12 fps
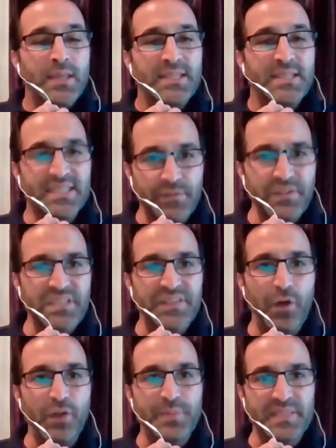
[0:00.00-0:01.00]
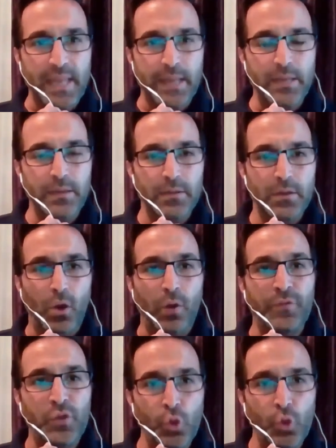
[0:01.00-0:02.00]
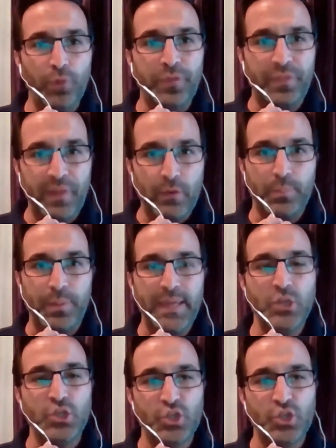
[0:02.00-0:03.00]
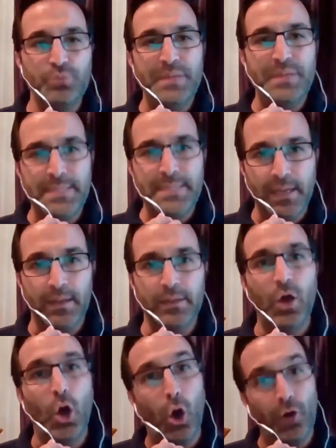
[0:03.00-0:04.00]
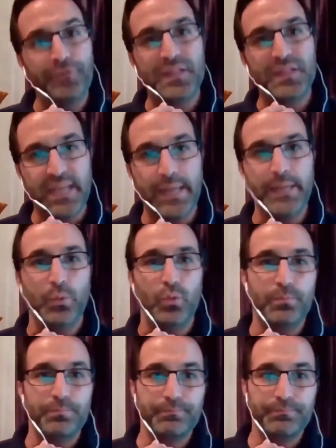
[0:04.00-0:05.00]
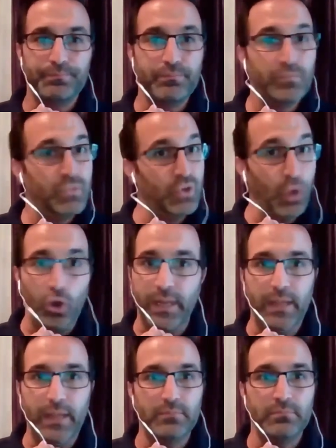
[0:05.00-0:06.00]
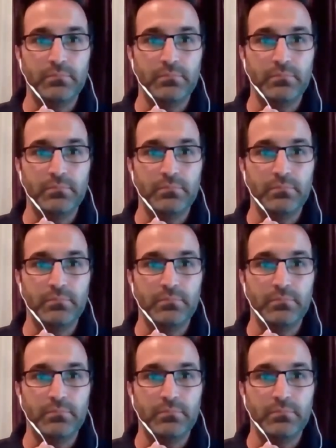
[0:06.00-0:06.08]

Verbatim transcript: Seventy five percent of your therapy should be done off the table, not on it.